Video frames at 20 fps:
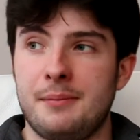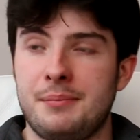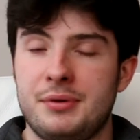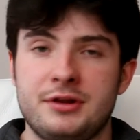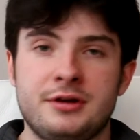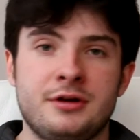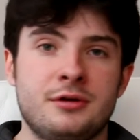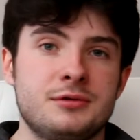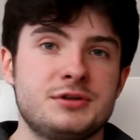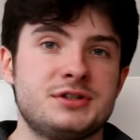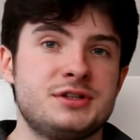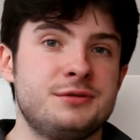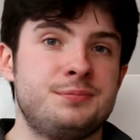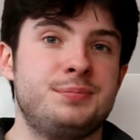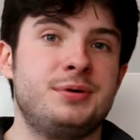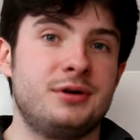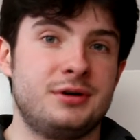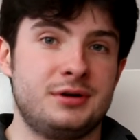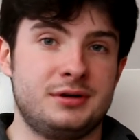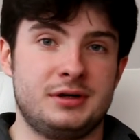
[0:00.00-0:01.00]
But they also
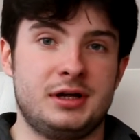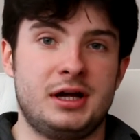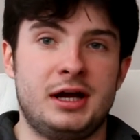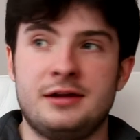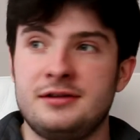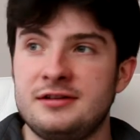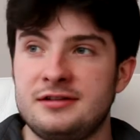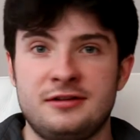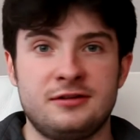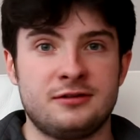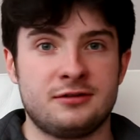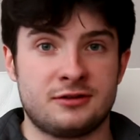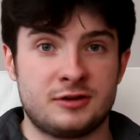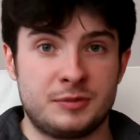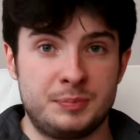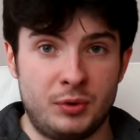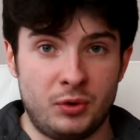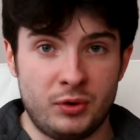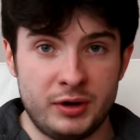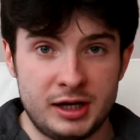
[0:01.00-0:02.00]
put, and this is a
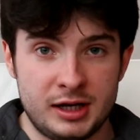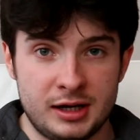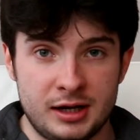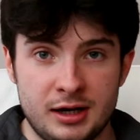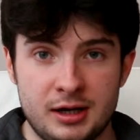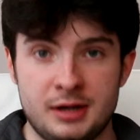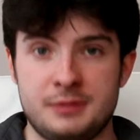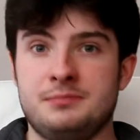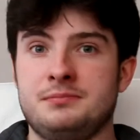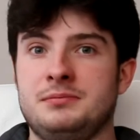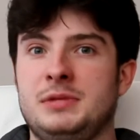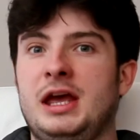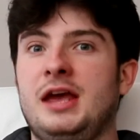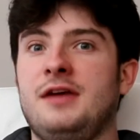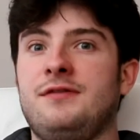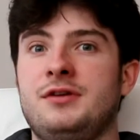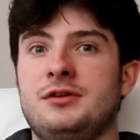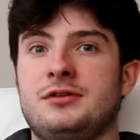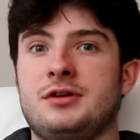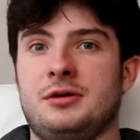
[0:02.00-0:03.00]
spoiler,
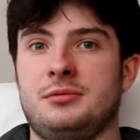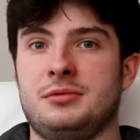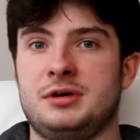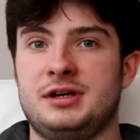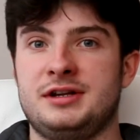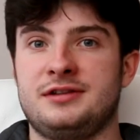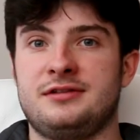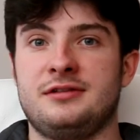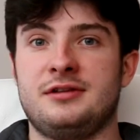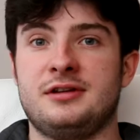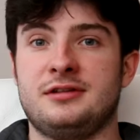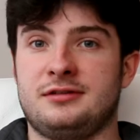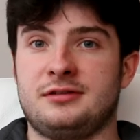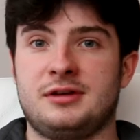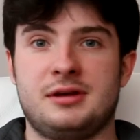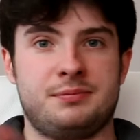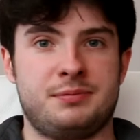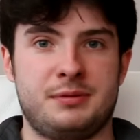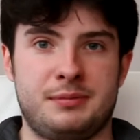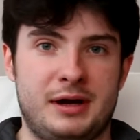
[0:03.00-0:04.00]
if you don't want to listen to this,
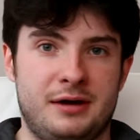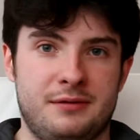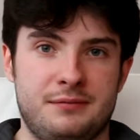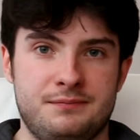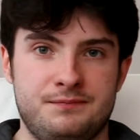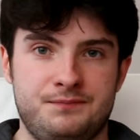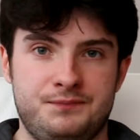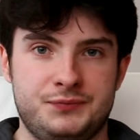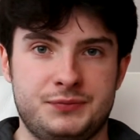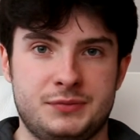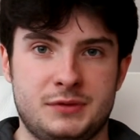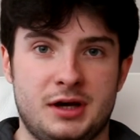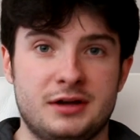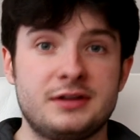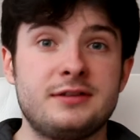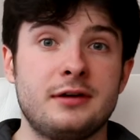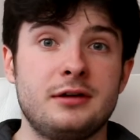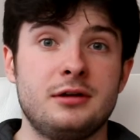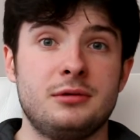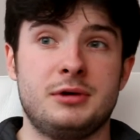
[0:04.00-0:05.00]
skip about, I'll
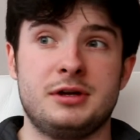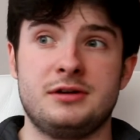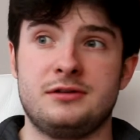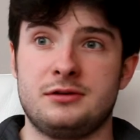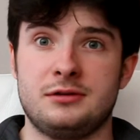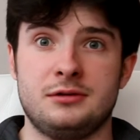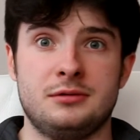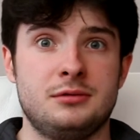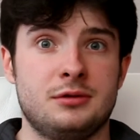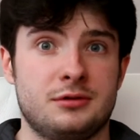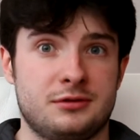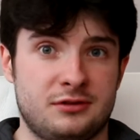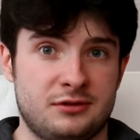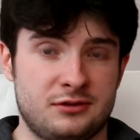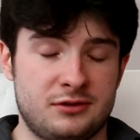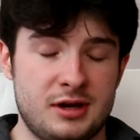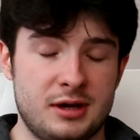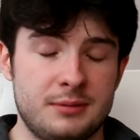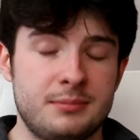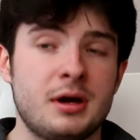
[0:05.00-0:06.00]
tell you when to, not to
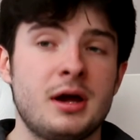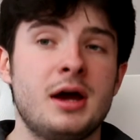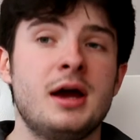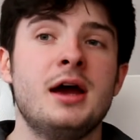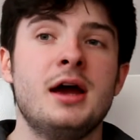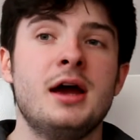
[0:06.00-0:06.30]
skip.